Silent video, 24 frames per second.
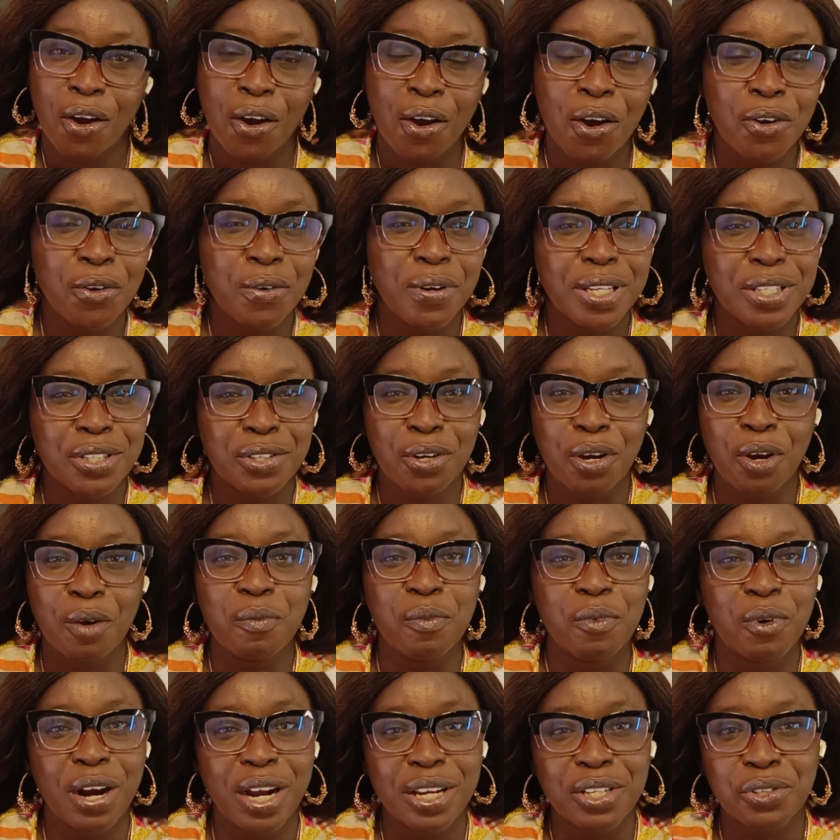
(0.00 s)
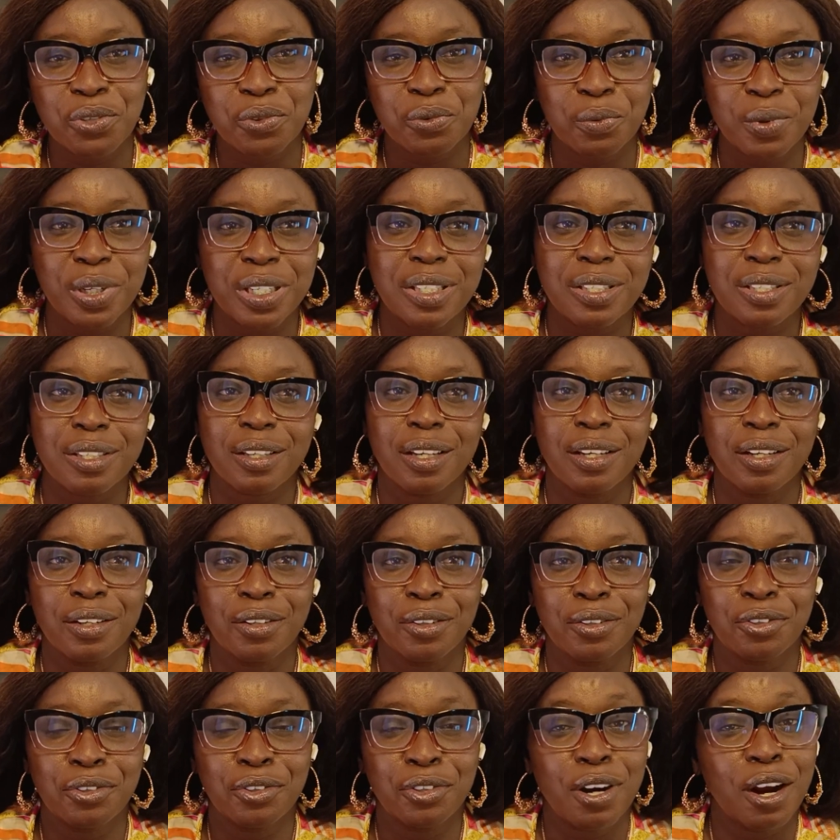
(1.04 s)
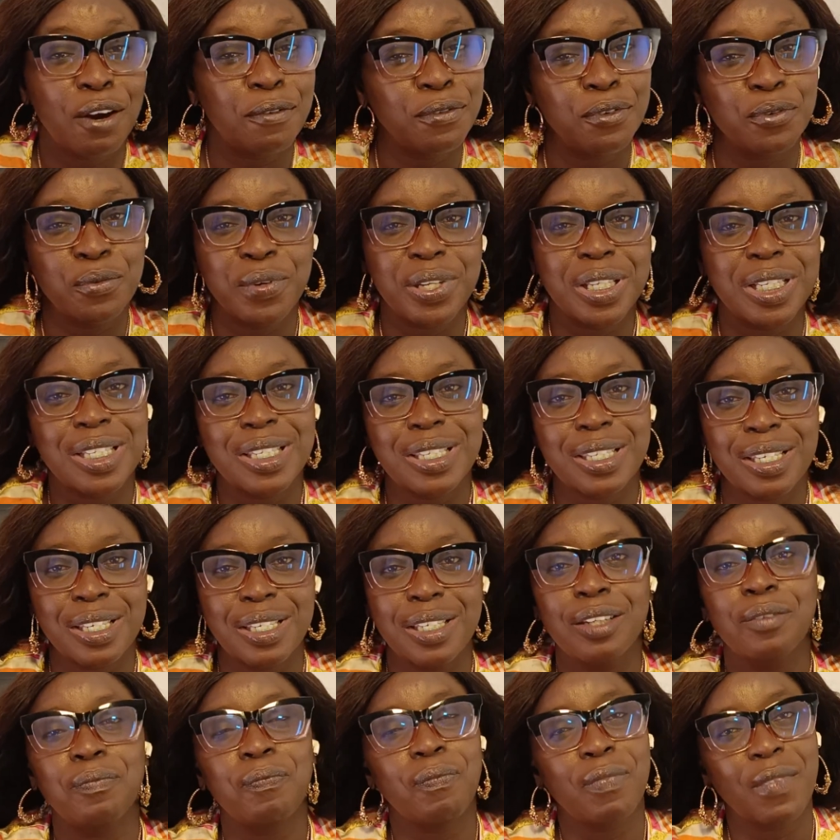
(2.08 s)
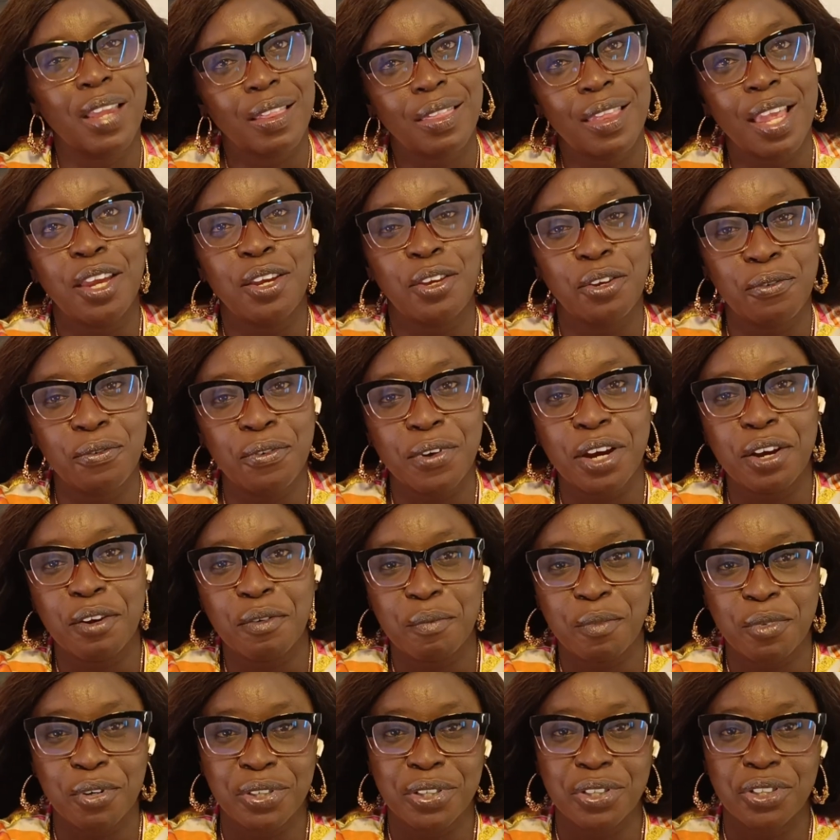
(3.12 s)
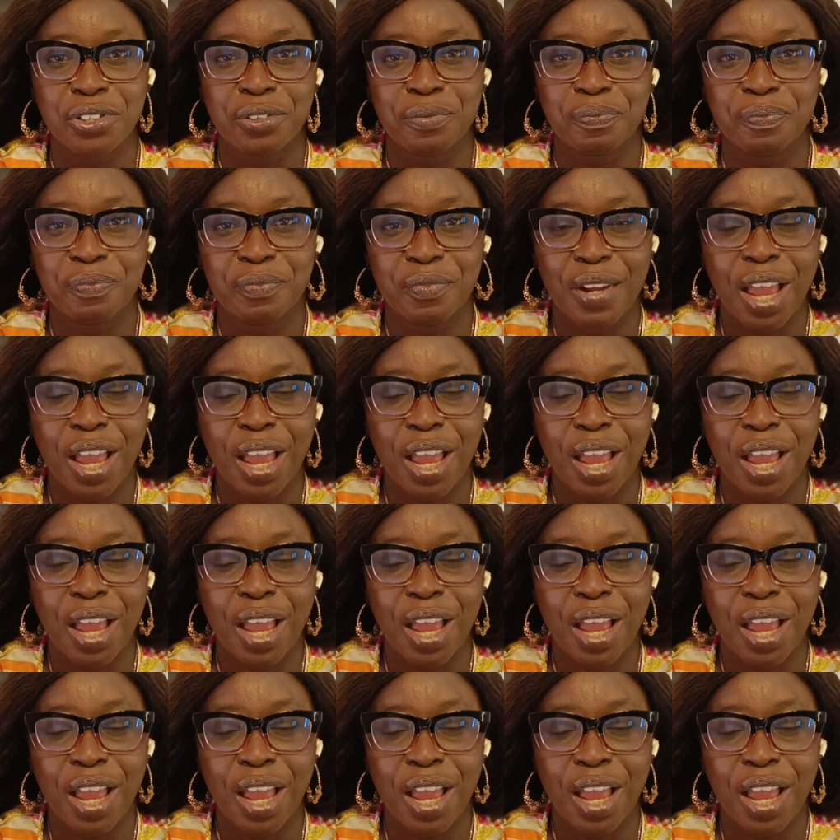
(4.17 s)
Always come right with Travel with T. Thank you very much.